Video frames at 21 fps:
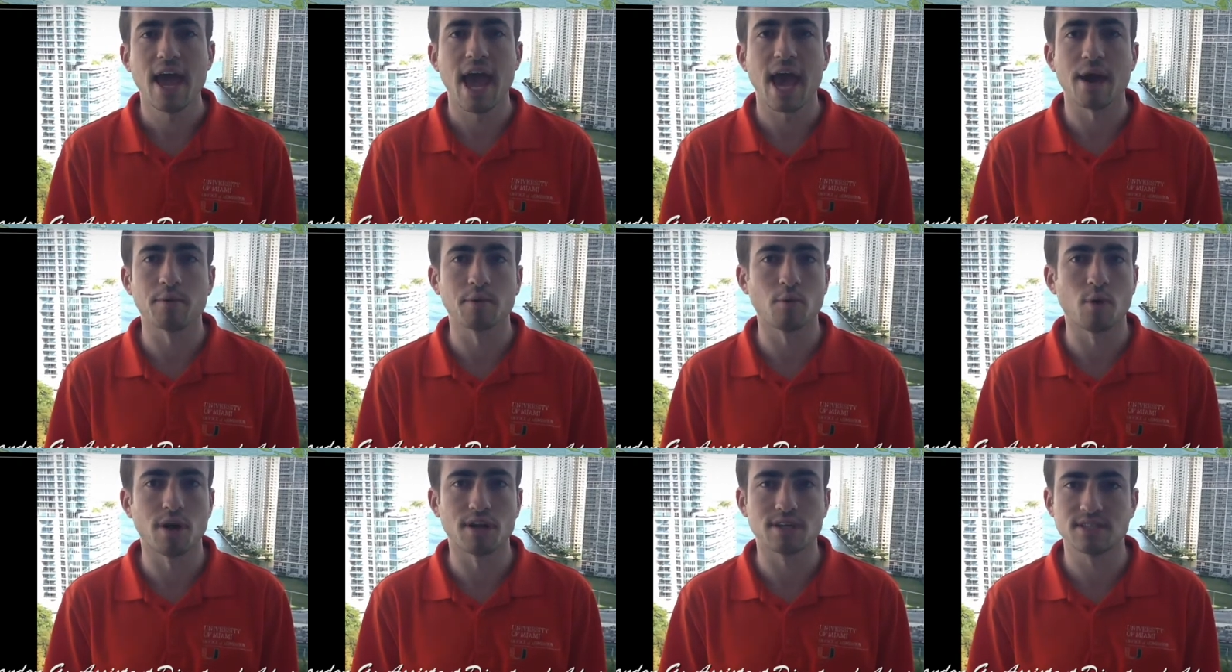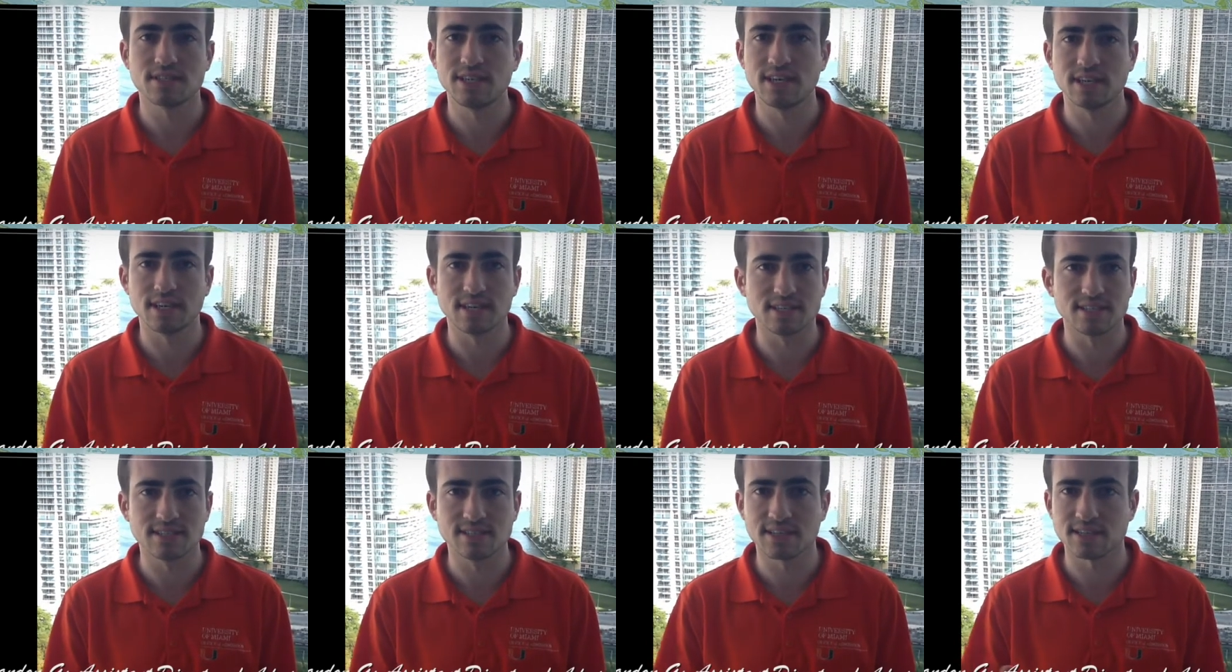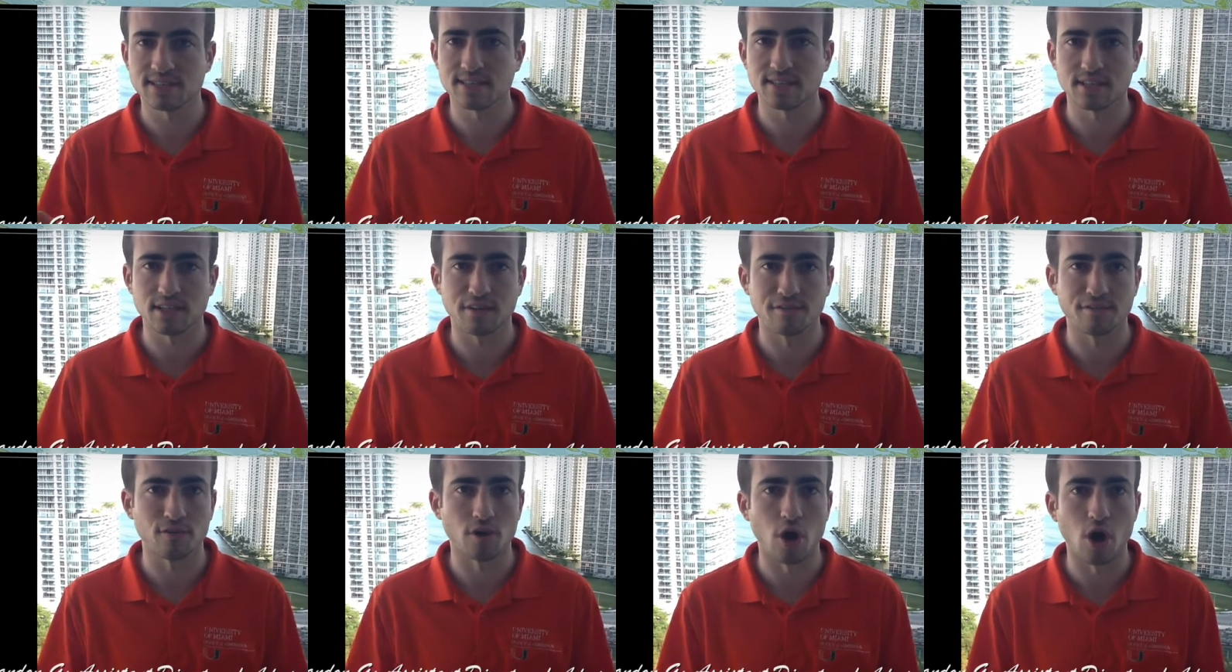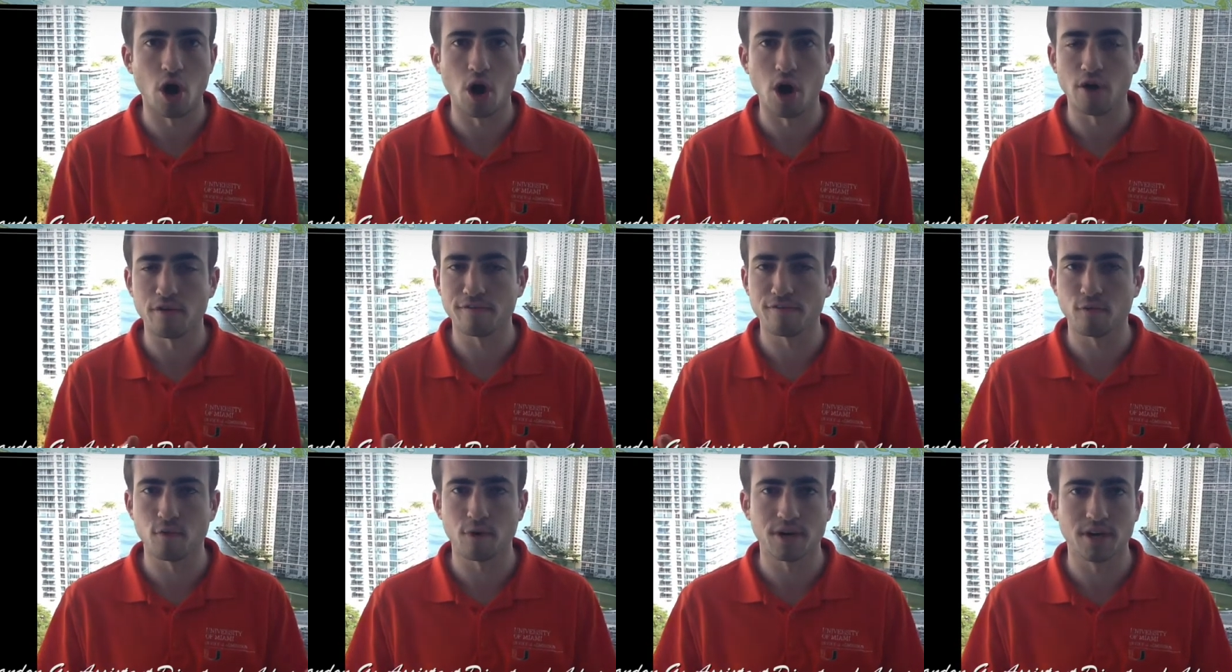and we want to see it consistently for all
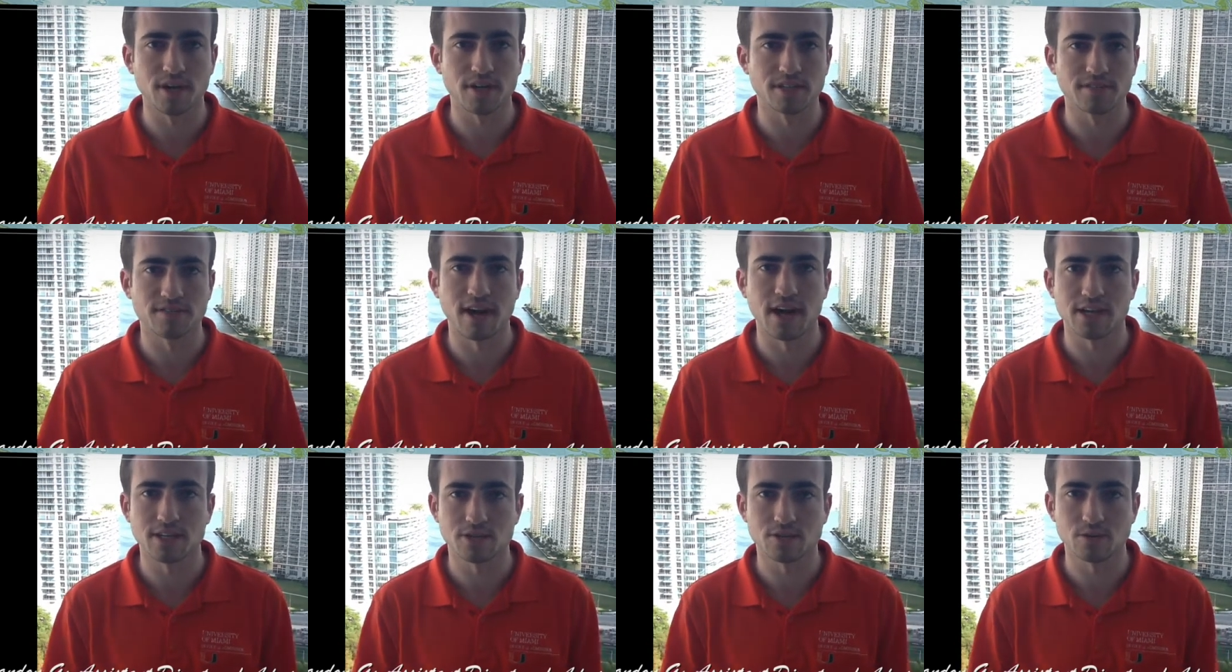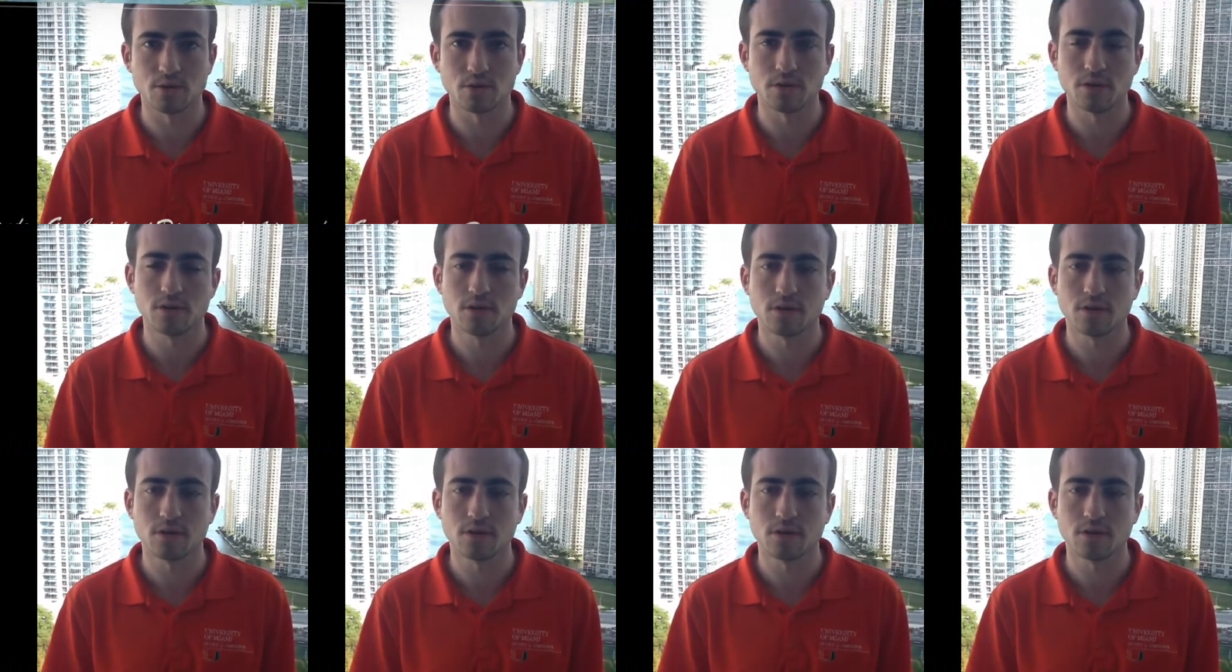4 years of high school.